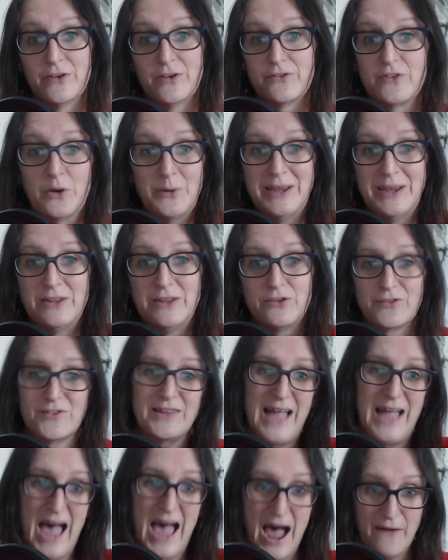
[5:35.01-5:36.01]
so it
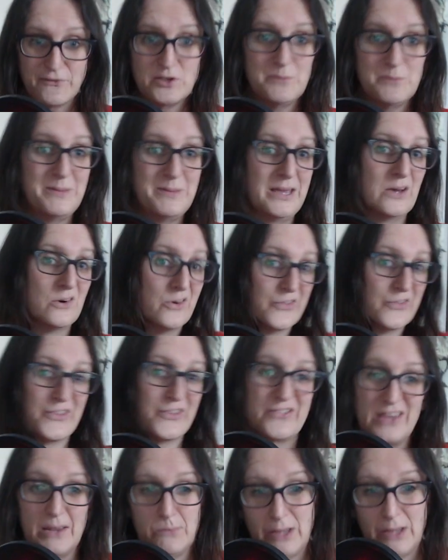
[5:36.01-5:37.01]
doesn't have to be all the
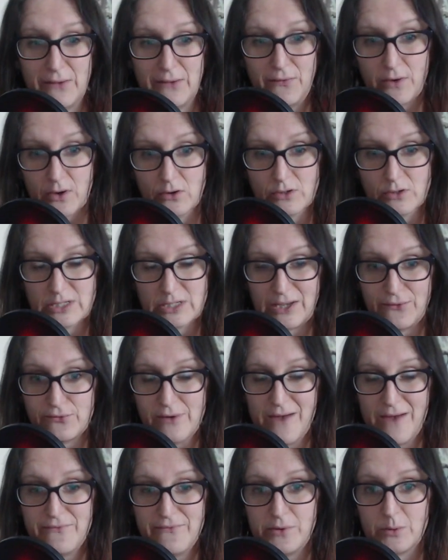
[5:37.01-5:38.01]
same difficulty for
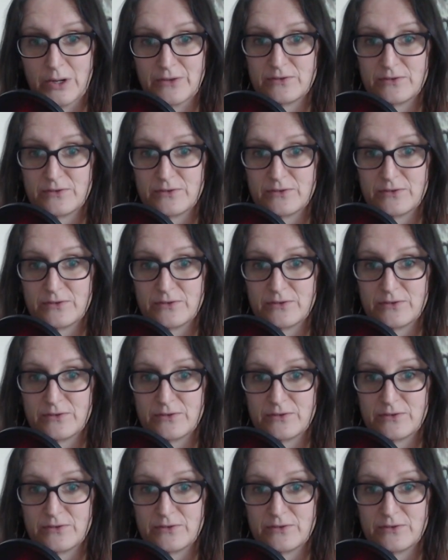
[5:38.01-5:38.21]
everyone.